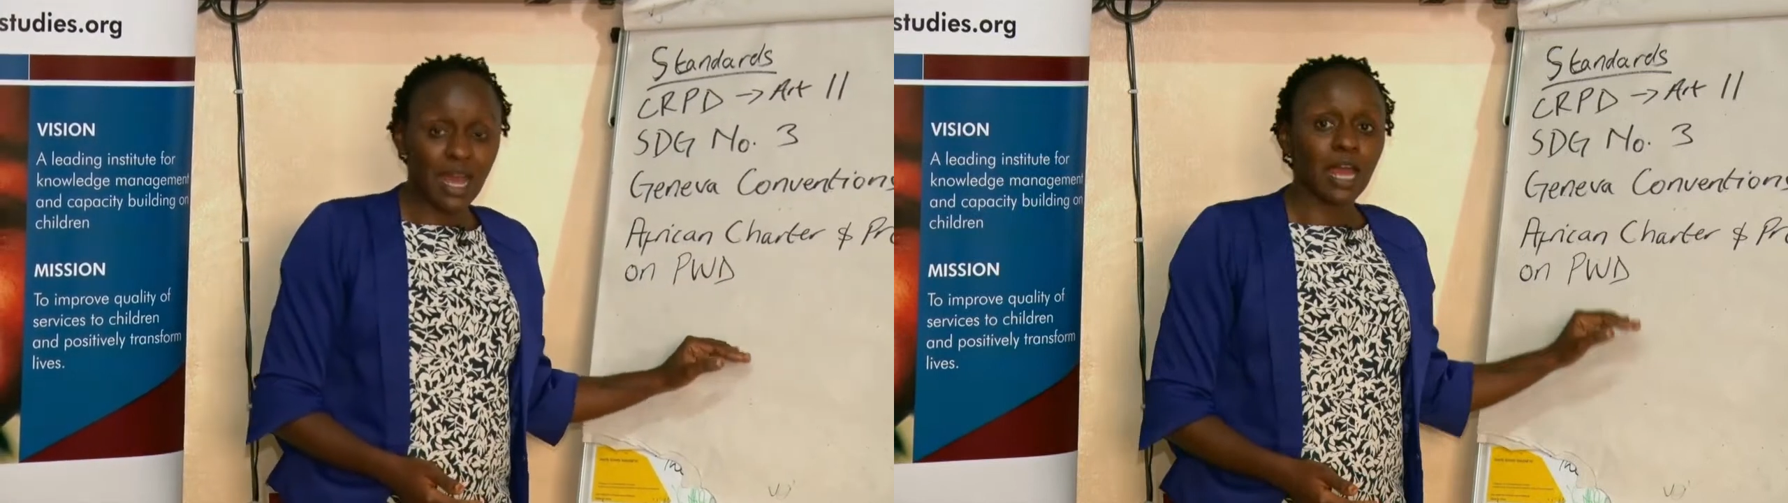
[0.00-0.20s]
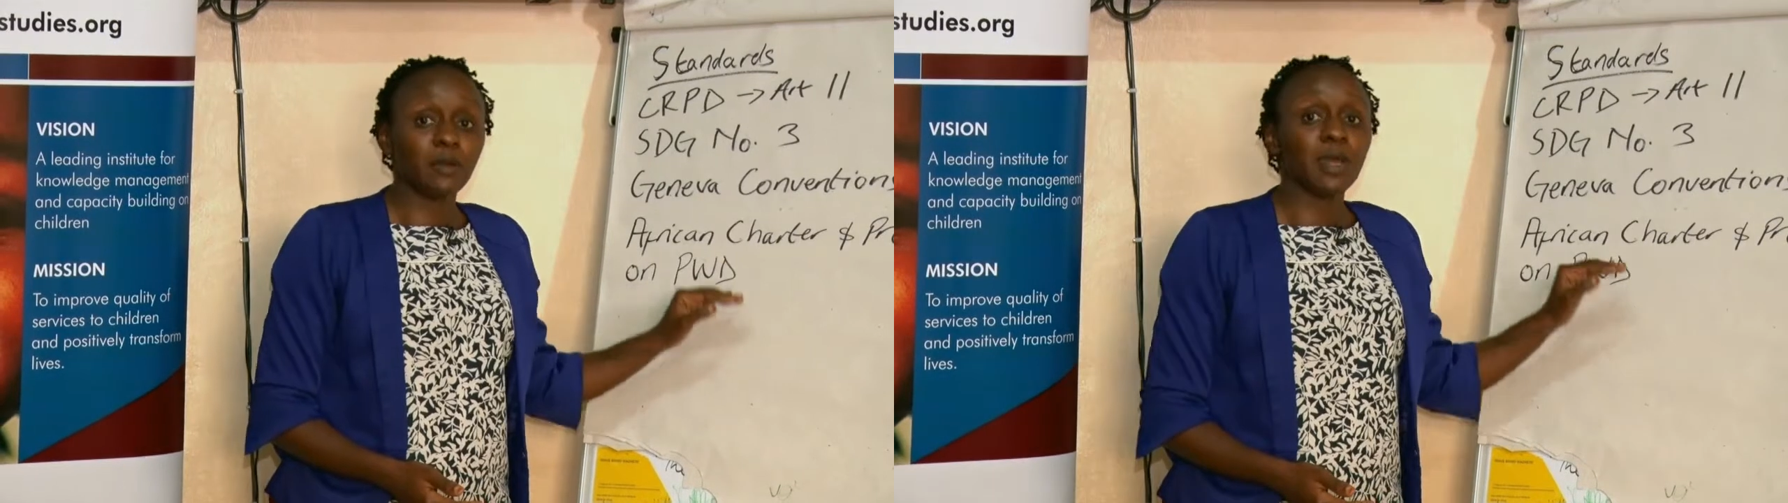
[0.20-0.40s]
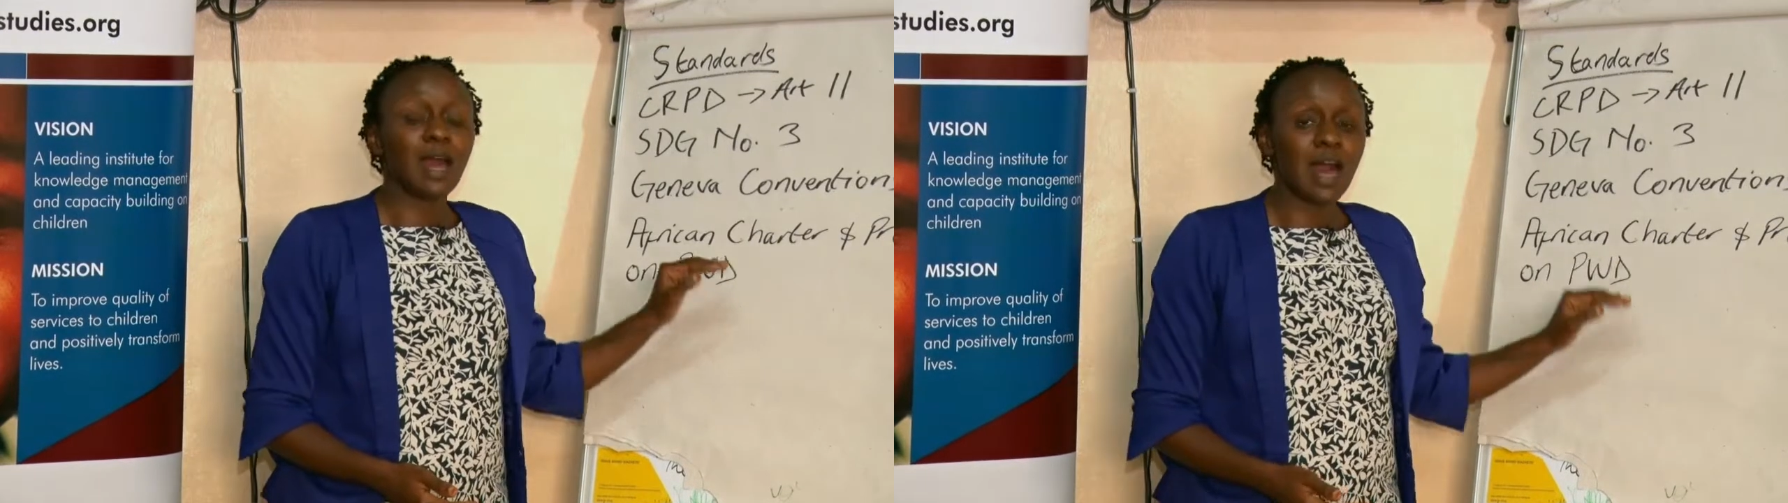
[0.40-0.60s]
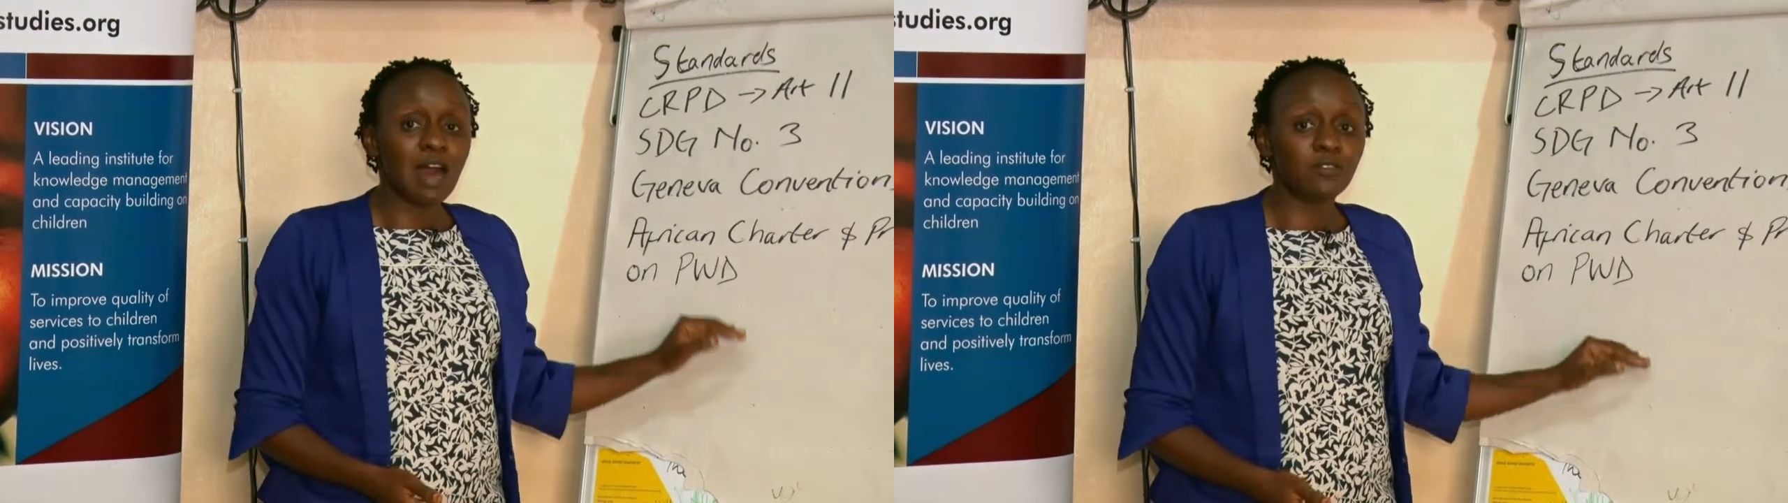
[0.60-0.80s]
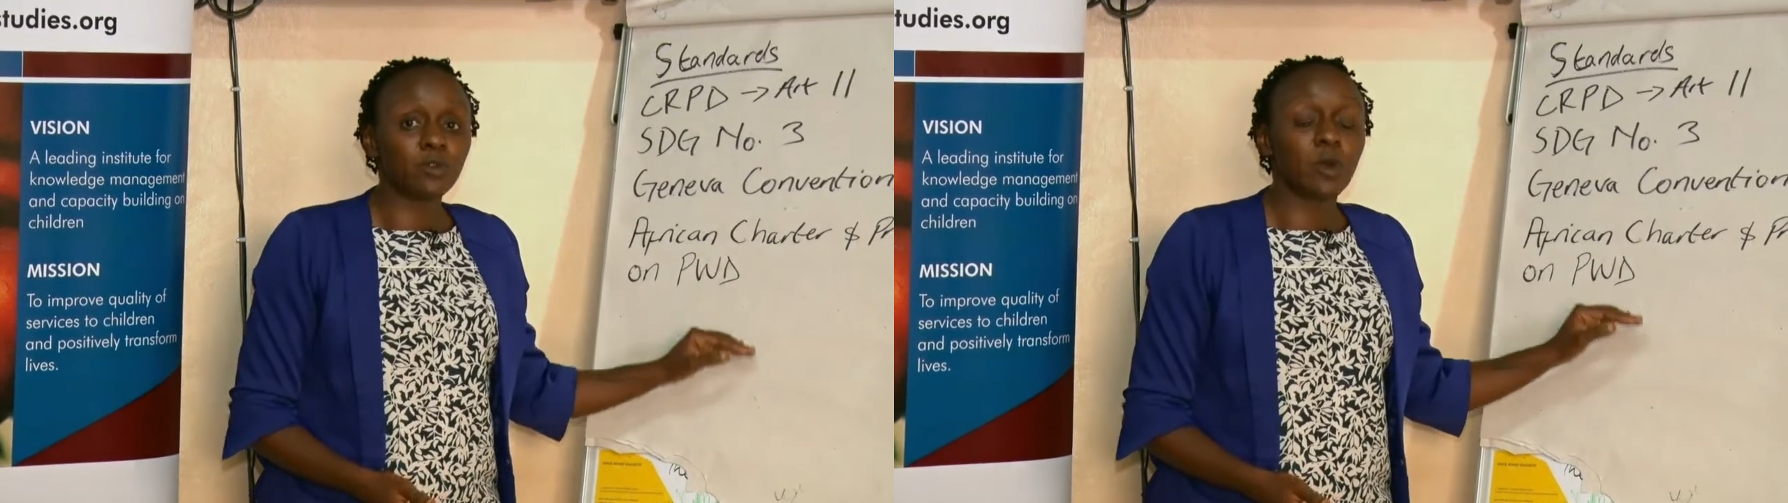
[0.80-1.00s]
and we
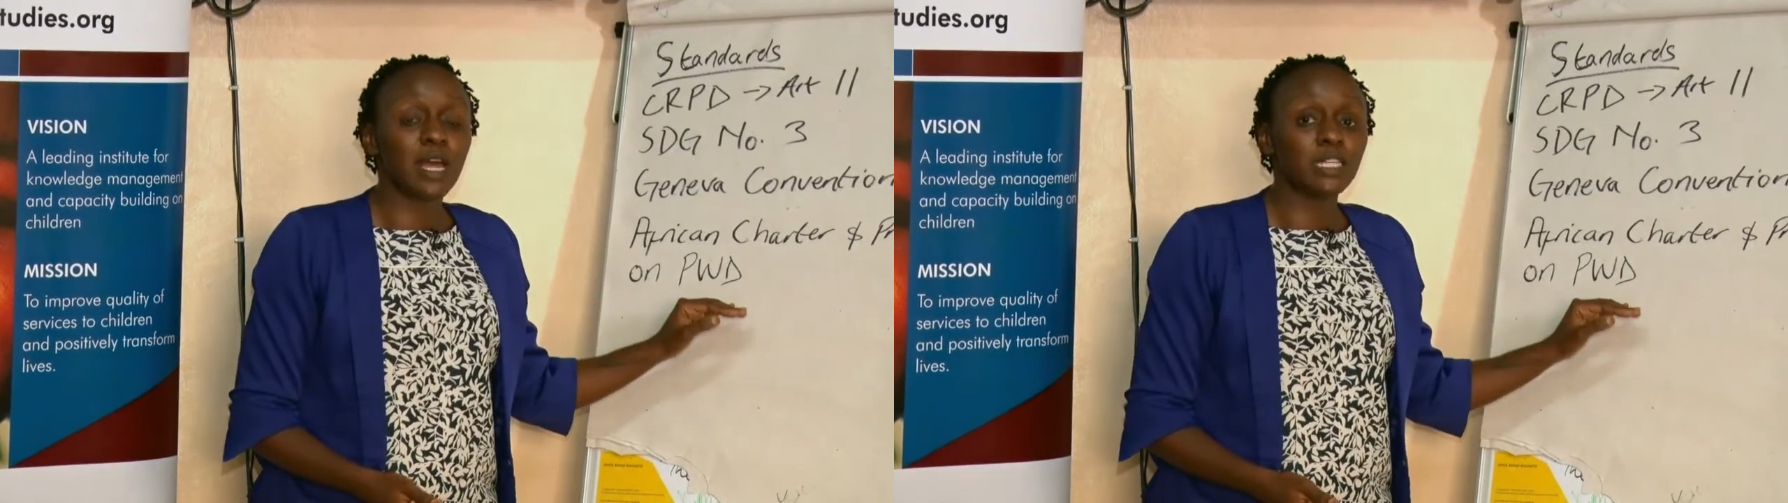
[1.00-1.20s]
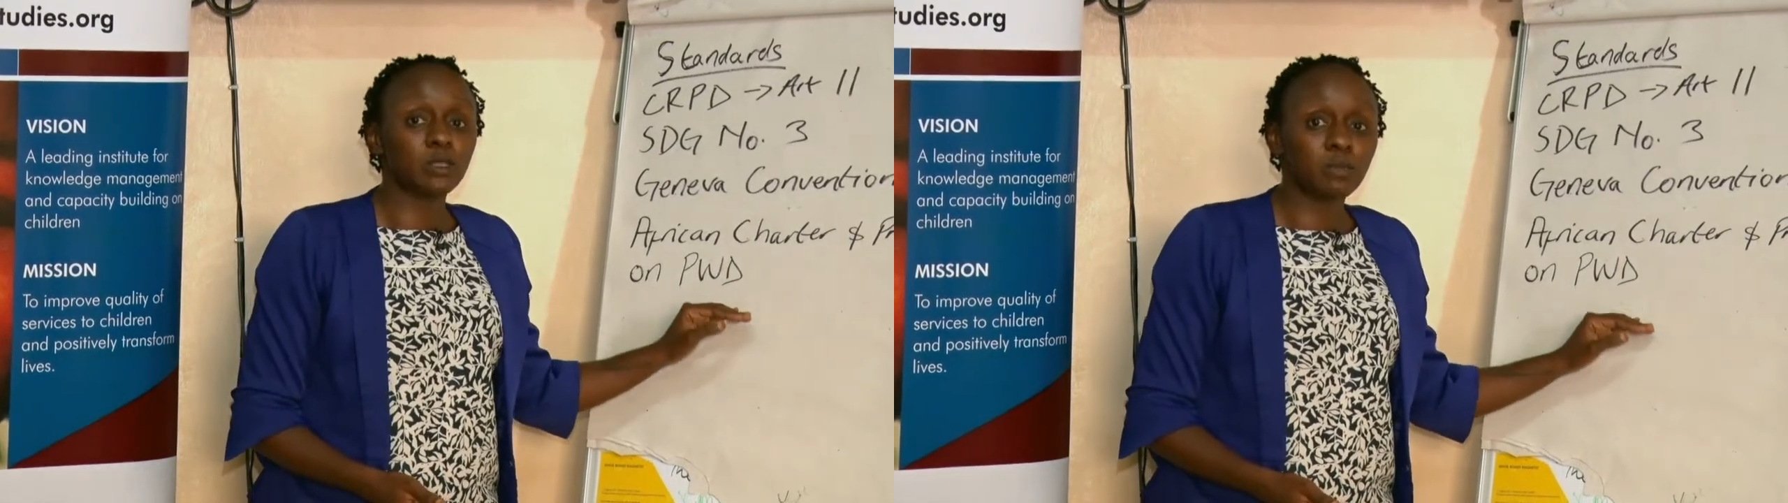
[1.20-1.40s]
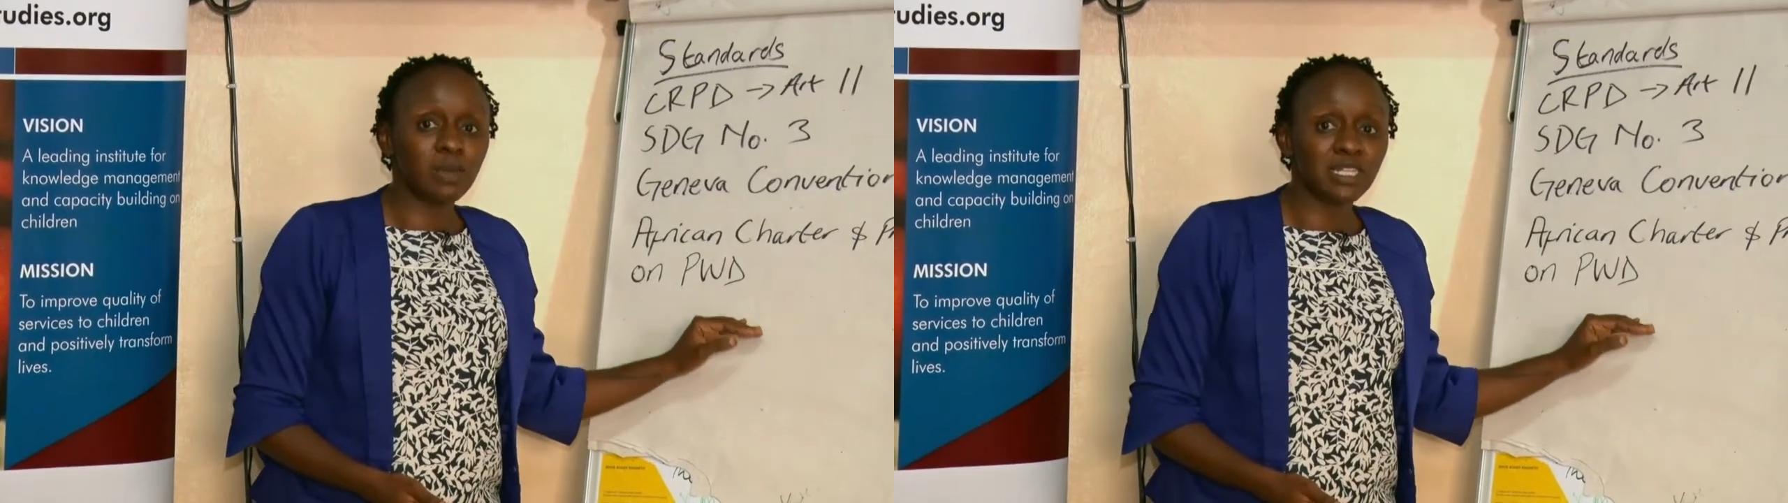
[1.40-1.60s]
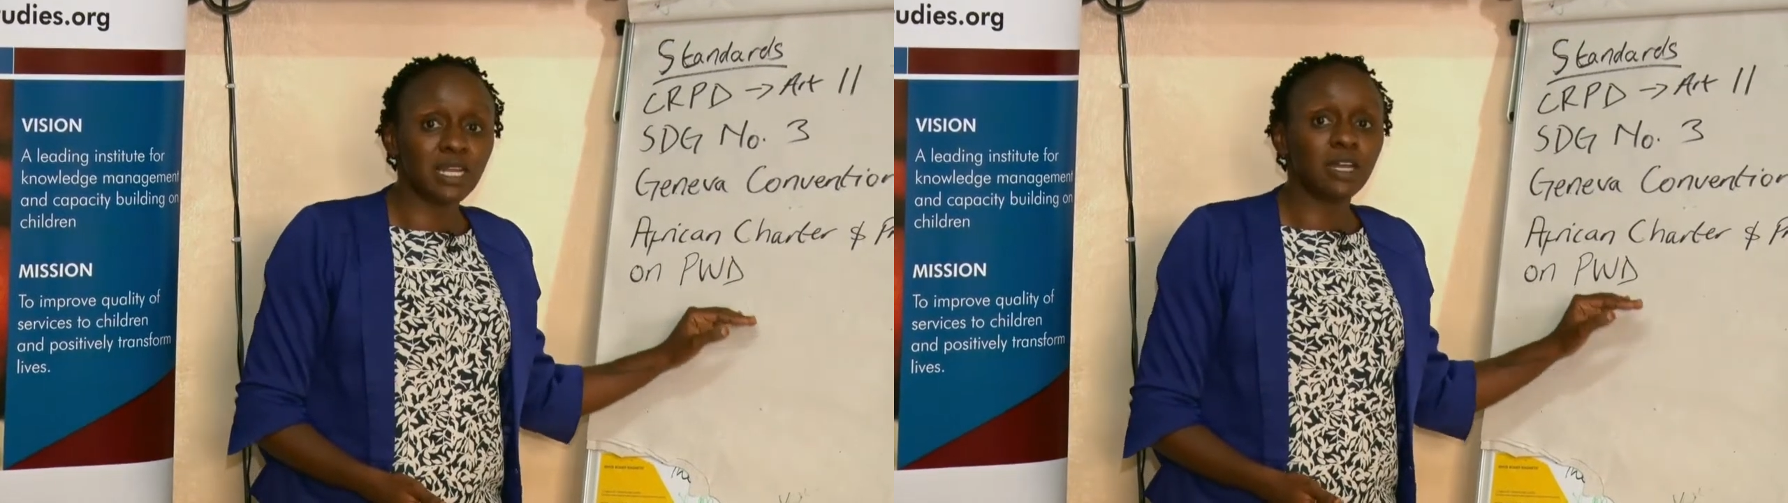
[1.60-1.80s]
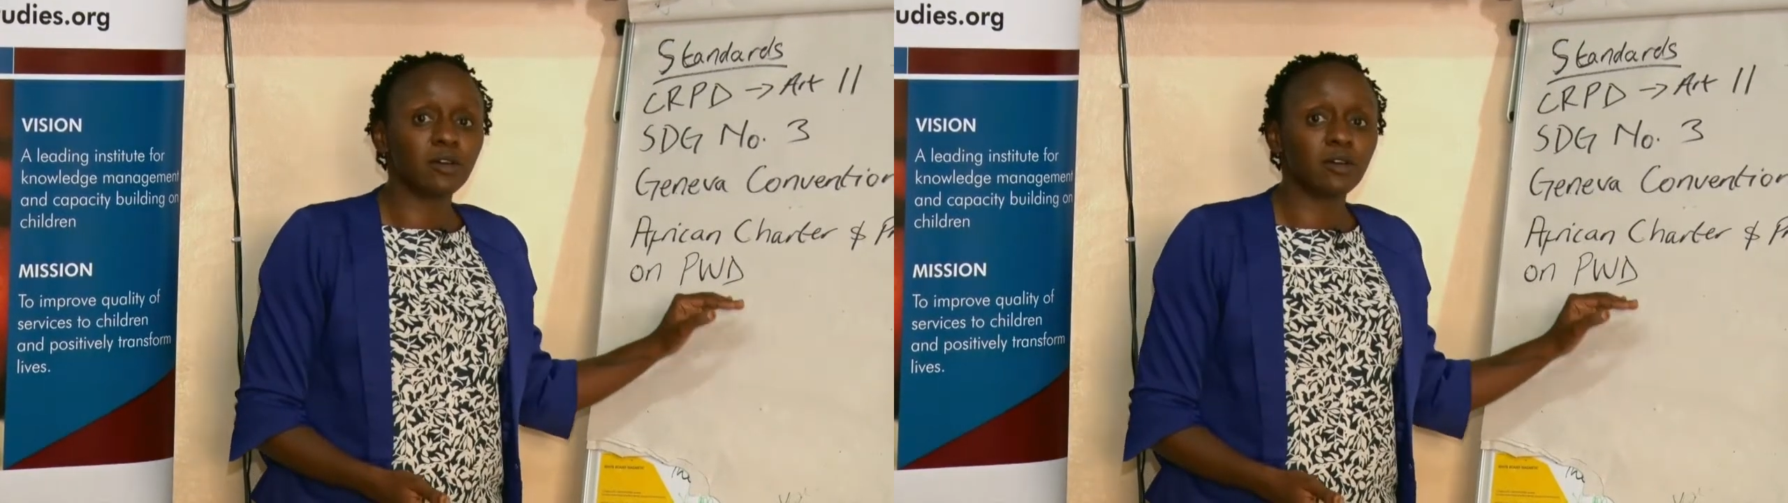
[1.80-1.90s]
have to especially